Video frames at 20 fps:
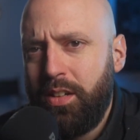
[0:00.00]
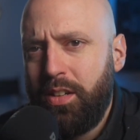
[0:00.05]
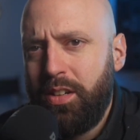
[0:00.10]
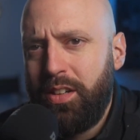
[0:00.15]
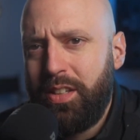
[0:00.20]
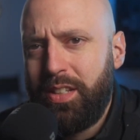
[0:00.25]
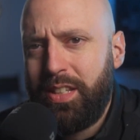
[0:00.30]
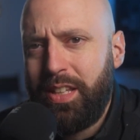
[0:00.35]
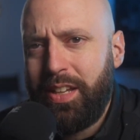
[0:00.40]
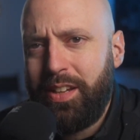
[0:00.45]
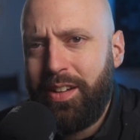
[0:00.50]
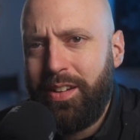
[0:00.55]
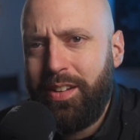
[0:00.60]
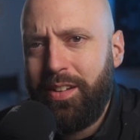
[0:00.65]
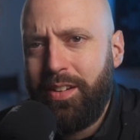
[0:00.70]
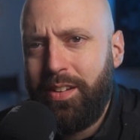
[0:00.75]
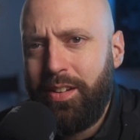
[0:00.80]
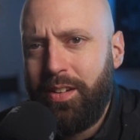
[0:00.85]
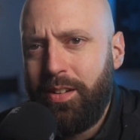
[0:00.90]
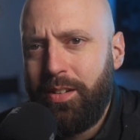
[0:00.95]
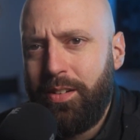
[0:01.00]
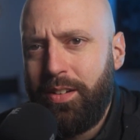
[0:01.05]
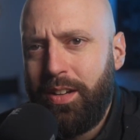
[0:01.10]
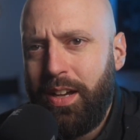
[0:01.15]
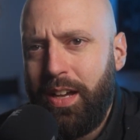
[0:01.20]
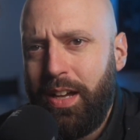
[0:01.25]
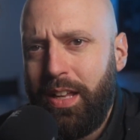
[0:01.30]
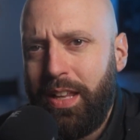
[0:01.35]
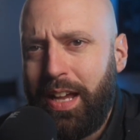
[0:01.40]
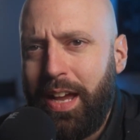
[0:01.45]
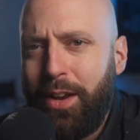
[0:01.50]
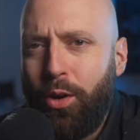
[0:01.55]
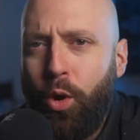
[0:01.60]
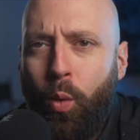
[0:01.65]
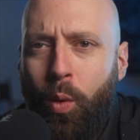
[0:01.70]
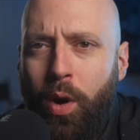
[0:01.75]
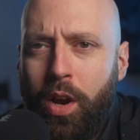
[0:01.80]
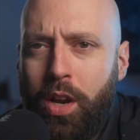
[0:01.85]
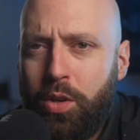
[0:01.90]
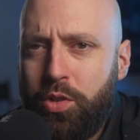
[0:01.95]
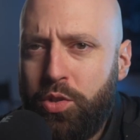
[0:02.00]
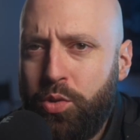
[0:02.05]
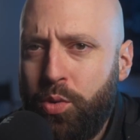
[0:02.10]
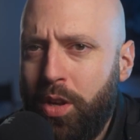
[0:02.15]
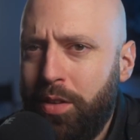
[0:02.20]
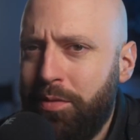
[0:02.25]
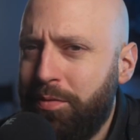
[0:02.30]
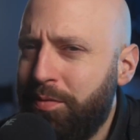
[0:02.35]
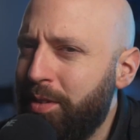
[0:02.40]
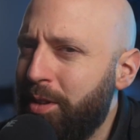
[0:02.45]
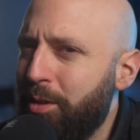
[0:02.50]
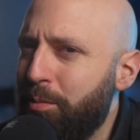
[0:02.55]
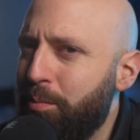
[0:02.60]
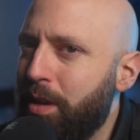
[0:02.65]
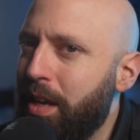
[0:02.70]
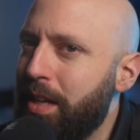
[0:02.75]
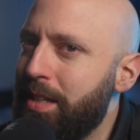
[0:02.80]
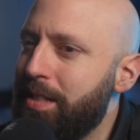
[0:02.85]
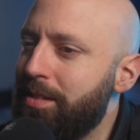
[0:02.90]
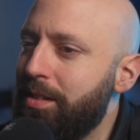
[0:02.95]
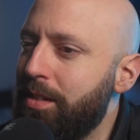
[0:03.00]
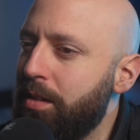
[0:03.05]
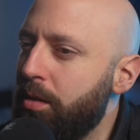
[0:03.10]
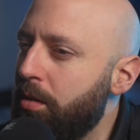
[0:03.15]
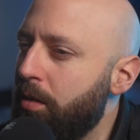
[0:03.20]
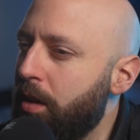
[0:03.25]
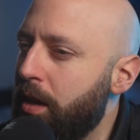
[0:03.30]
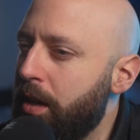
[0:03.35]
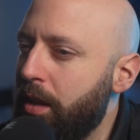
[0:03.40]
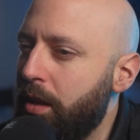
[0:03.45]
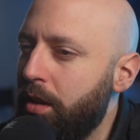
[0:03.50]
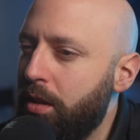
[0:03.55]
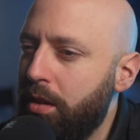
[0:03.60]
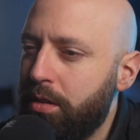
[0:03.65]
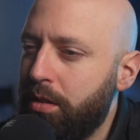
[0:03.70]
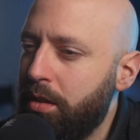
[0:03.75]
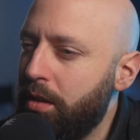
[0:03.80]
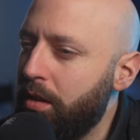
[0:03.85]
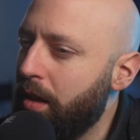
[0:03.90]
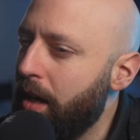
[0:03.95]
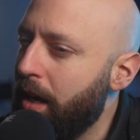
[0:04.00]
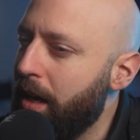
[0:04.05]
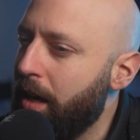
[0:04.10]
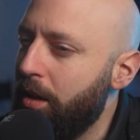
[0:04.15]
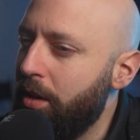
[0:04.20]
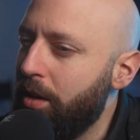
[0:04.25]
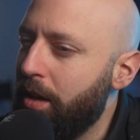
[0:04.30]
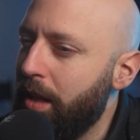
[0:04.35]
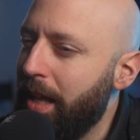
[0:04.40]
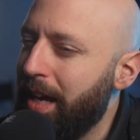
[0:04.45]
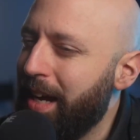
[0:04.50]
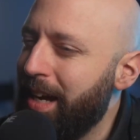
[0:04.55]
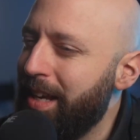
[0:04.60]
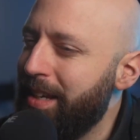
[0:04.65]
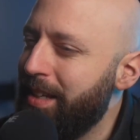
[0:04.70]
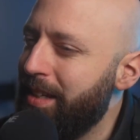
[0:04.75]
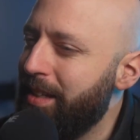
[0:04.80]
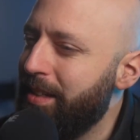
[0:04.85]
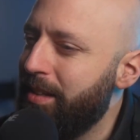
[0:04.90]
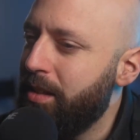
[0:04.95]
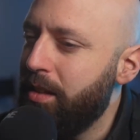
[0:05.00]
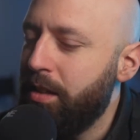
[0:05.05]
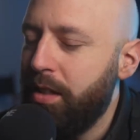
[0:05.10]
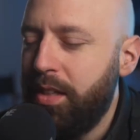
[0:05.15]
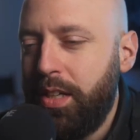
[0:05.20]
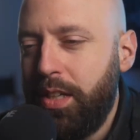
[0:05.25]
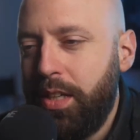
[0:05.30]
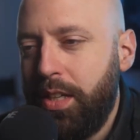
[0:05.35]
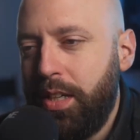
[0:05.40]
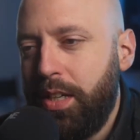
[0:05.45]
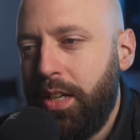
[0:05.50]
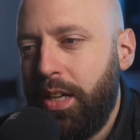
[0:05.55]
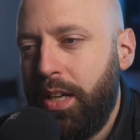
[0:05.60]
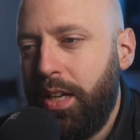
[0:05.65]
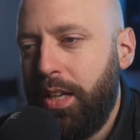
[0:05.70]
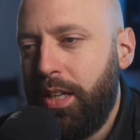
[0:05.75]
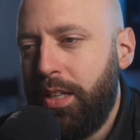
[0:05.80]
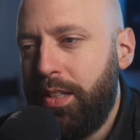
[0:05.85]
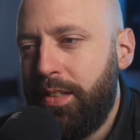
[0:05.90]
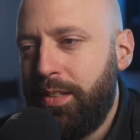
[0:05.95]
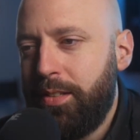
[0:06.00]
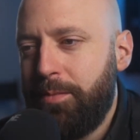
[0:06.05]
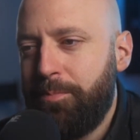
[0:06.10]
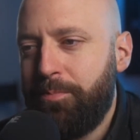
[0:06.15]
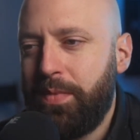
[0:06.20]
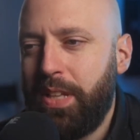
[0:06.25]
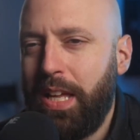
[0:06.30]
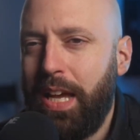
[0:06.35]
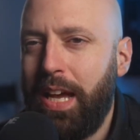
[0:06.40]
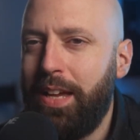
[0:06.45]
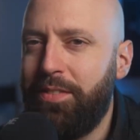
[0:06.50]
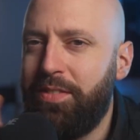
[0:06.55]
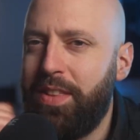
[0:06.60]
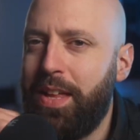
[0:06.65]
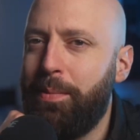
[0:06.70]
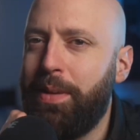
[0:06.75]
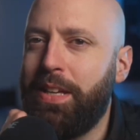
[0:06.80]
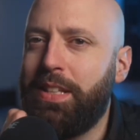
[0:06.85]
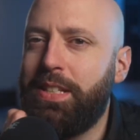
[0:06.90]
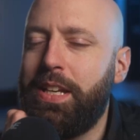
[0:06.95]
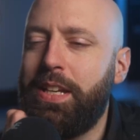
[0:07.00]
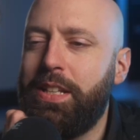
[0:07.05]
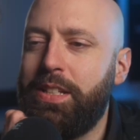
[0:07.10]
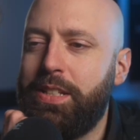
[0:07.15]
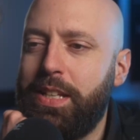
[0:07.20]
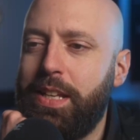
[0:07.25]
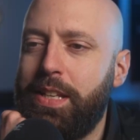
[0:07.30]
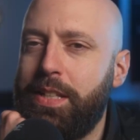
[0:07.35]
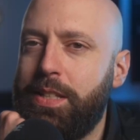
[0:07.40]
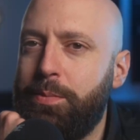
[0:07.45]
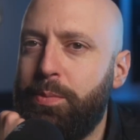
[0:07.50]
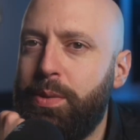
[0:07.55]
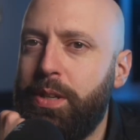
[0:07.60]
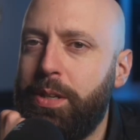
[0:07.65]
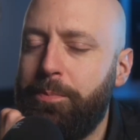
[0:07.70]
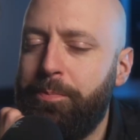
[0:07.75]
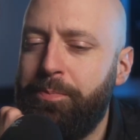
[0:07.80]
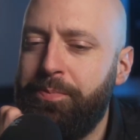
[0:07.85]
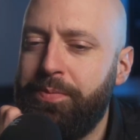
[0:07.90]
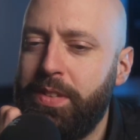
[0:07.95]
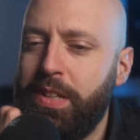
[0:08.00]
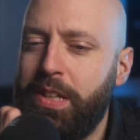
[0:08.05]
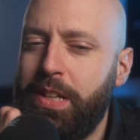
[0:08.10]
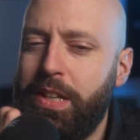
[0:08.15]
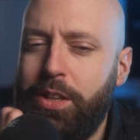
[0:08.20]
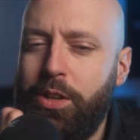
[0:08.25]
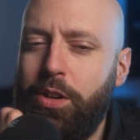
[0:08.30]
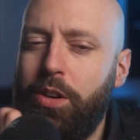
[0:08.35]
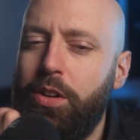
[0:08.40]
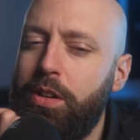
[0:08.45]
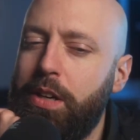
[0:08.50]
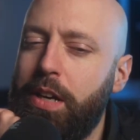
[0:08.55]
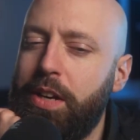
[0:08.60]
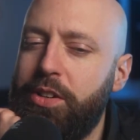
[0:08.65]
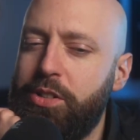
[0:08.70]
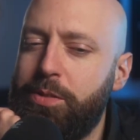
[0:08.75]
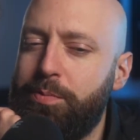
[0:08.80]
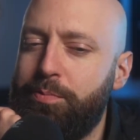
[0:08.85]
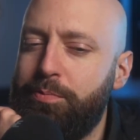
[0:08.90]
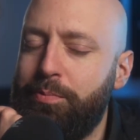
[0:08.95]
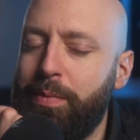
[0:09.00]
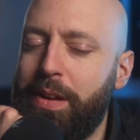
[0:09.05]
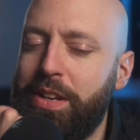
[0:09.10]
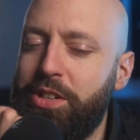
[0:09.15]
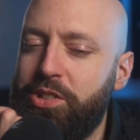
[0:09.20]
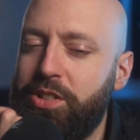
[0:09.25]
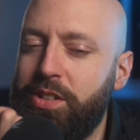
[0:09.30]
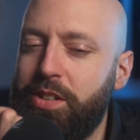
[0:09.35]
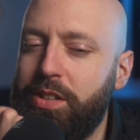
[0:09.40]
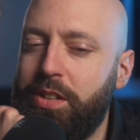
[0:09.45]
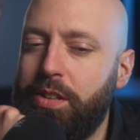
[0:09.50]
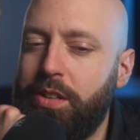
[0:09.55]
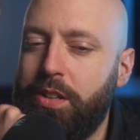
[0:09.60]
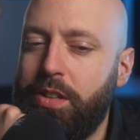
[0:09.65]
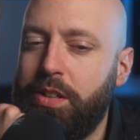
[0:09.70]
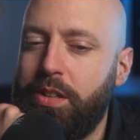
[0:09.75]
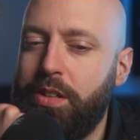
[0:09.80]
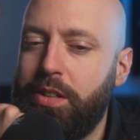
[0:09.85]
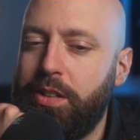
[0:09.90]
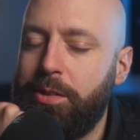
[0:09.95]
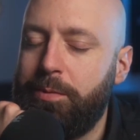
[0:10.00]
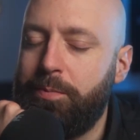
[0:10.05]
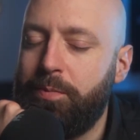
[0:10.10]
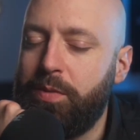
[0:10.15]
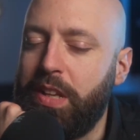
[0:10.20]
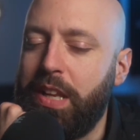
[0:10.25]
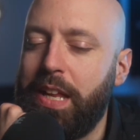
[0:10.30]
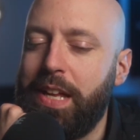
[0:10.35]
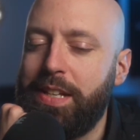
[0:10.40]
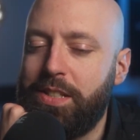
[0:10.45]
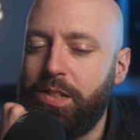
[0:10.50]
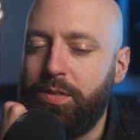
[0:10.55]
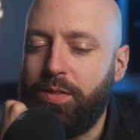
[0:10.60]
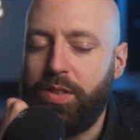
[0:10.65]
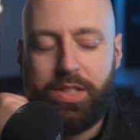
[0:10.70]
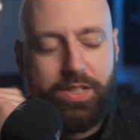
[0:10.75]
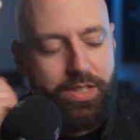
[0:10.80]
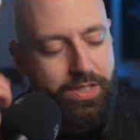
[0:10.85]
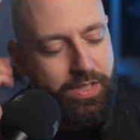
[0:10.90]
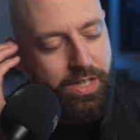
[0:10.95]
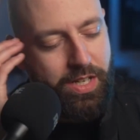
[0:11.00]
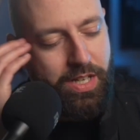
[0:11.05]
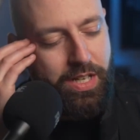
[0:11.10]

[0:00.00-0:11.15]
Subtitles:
It's like I don't want to shoot on film, but I still want it look to kind of look like I did. It's, if that makes any sense. But I just mentioned The Last of Us.